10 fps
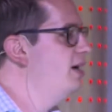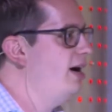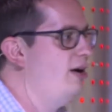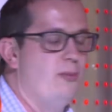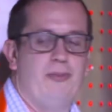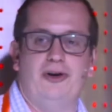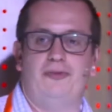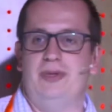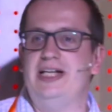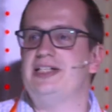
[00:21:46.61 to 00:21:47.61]
on both
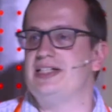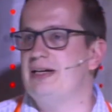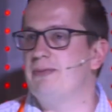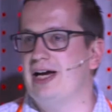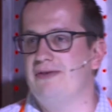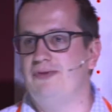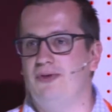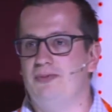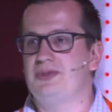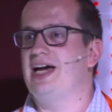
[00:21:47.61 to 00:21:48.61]
B2C
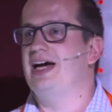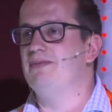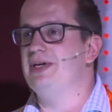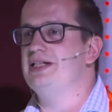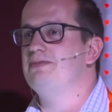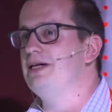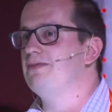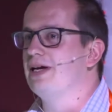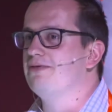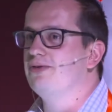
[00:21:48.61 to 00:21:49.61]
platforms and B2B
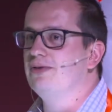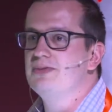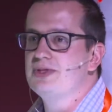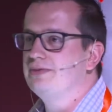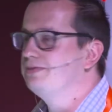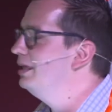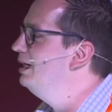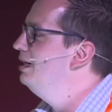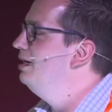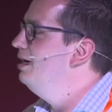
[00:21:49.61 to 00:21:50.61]
platforms.
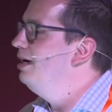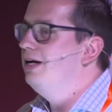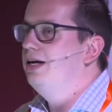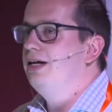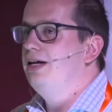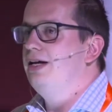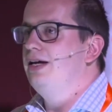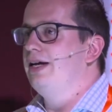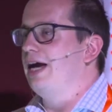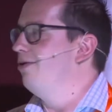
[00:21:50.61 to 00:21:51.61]

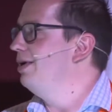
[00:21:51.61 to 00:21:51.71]
Now,